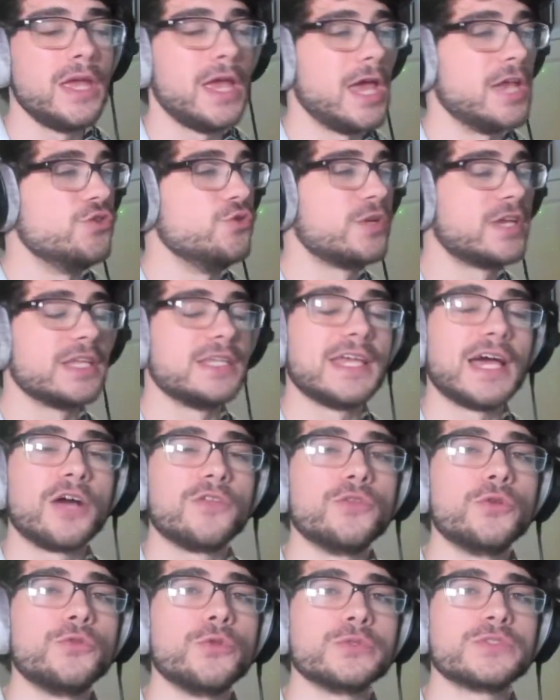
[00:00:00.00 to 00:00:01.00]
And you can
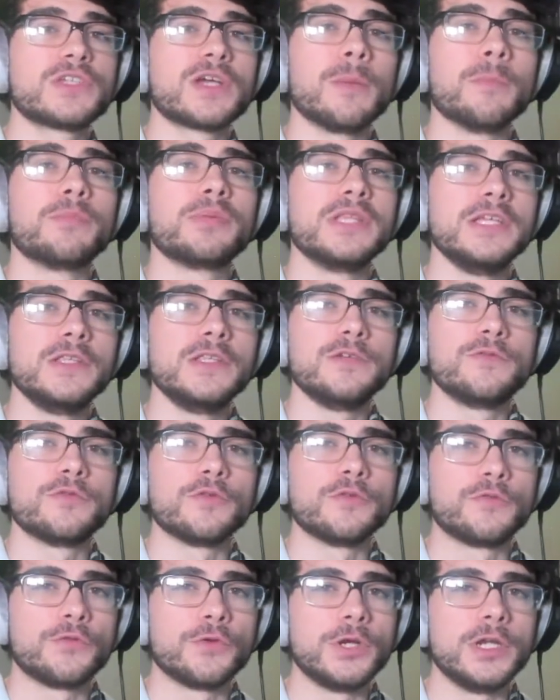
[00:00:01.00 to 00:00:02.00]
download those completely
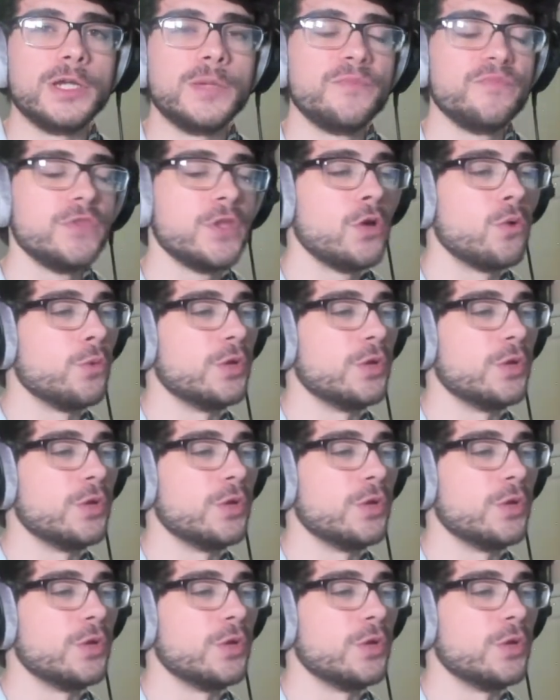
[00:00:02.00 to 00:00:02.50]
for free.